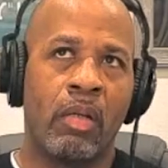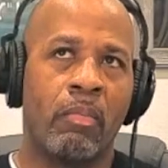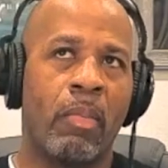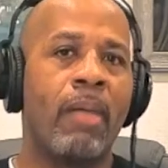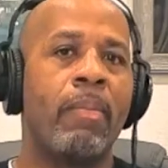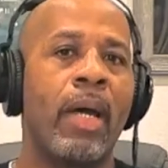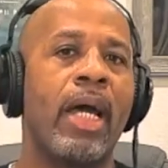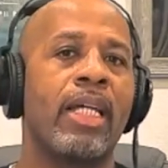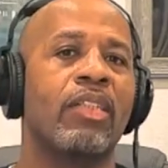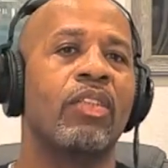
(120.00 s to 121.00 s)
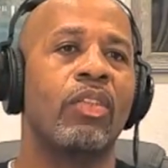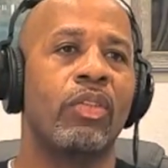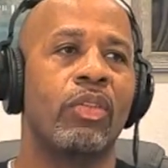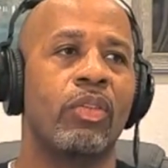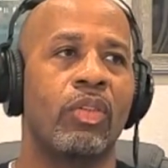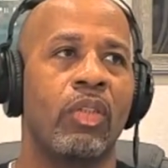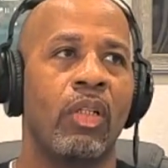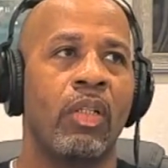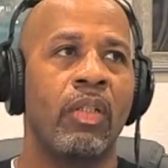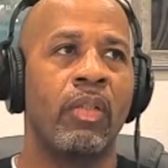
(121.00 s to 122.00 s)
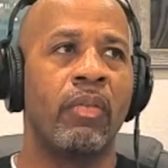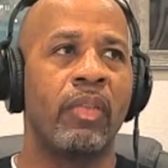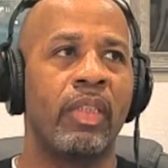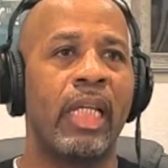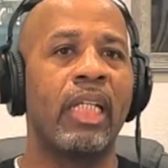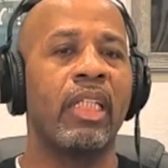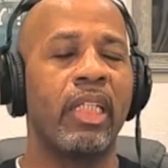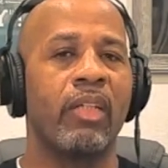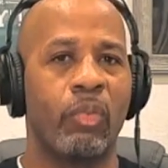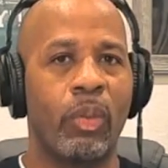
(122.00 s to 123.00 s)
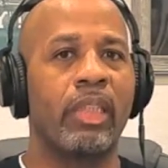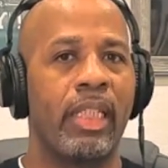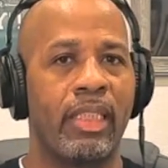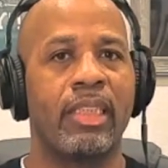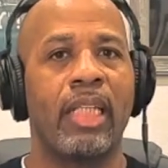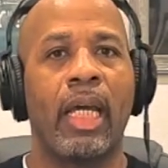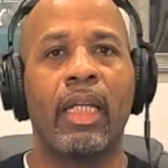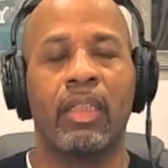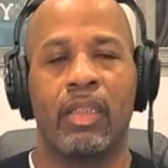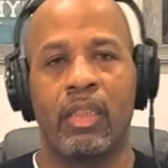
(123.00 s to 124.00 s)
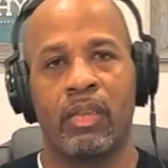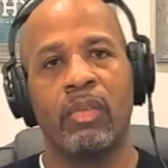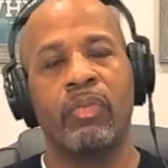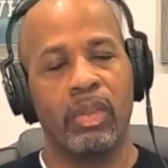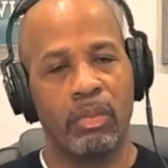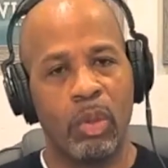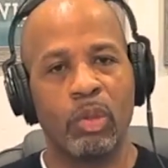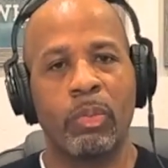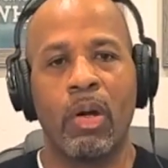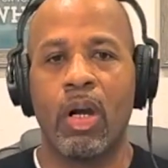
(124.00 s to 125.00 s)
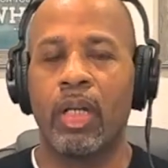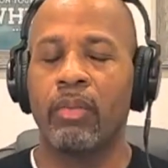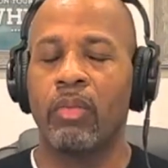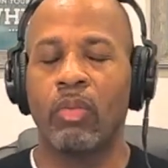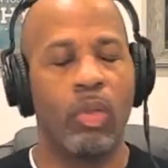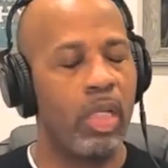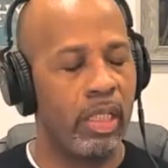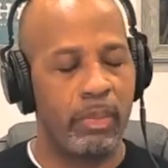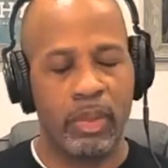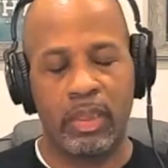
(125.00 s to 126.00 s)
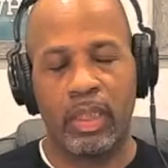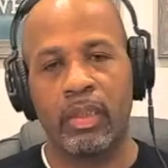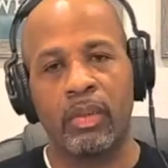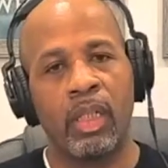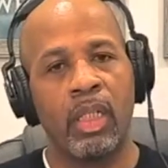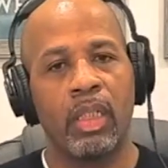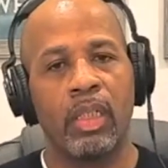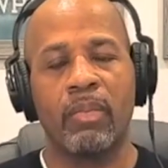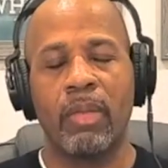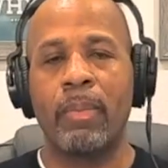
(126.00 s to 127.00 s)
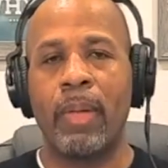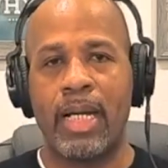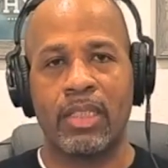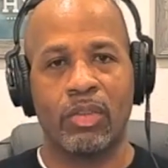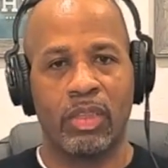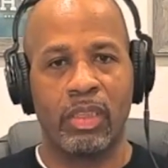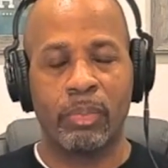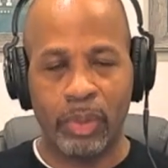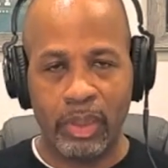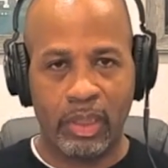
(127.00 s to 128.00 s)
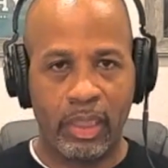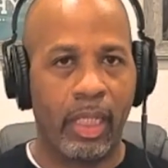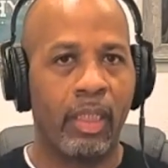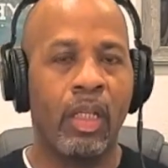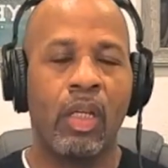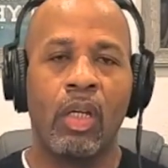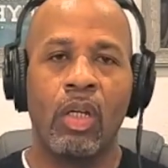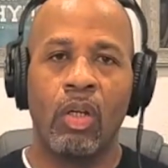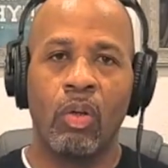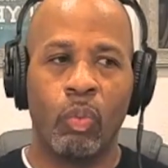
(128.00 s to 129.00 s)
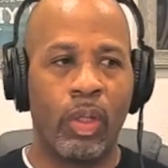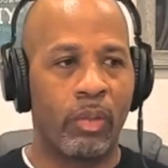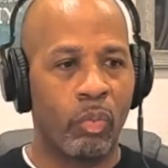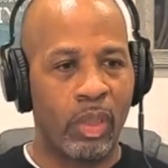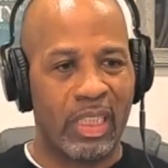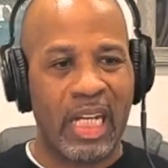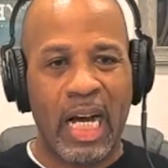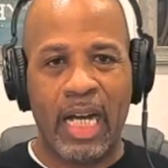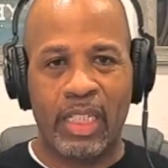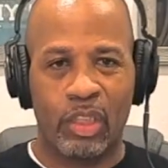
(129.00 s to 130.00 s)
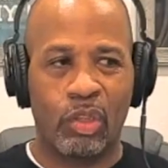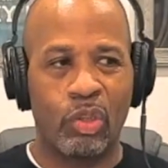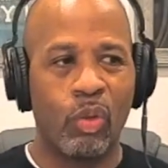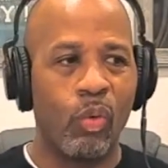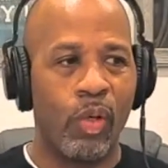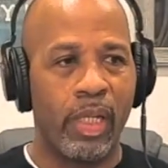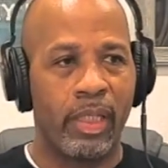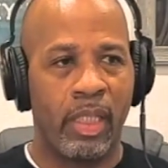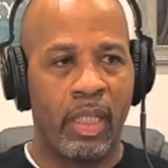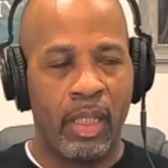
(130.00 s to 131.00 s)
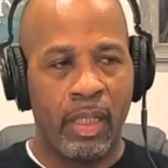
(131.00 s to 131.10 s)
my pastors, they live what they say for the most part. 100% love my pastors and appreciate what God is doing